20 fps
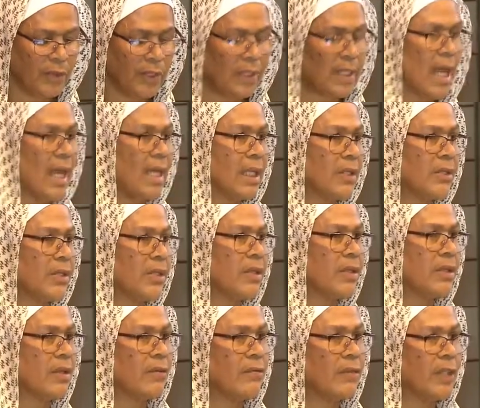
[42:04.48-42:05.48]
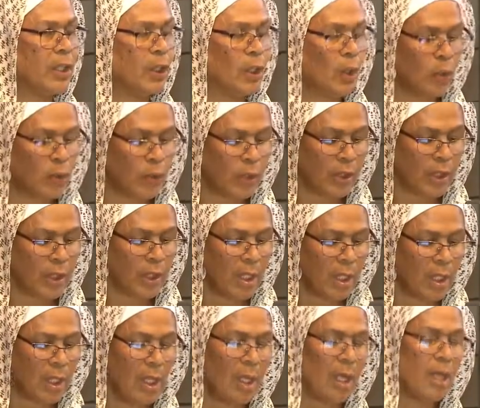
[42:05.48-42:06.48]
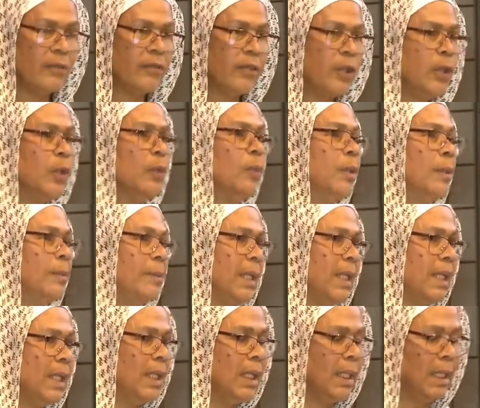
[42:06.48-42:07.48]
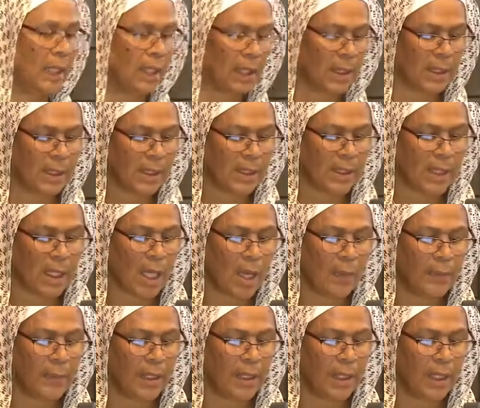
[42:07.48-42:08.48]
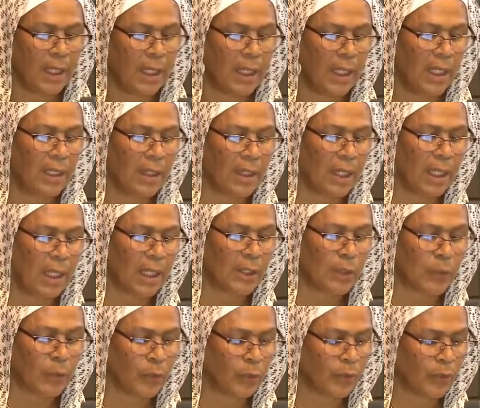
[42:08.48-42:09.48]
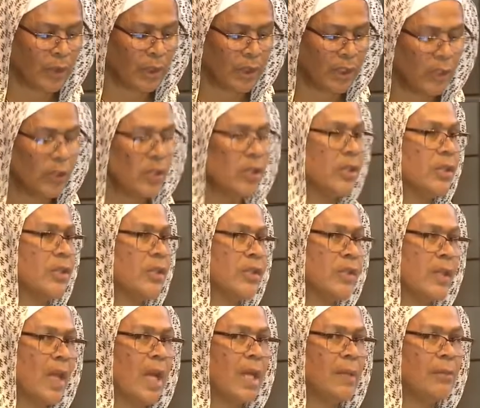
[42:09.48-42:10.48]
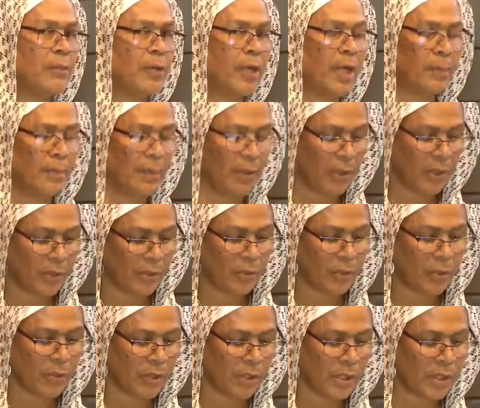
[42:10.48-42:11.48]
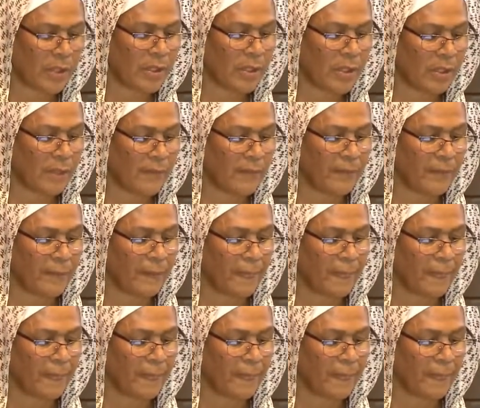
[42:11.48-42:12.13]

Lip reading: analysis of the notion of human being in the Islamic intellectual traditions and primary sources.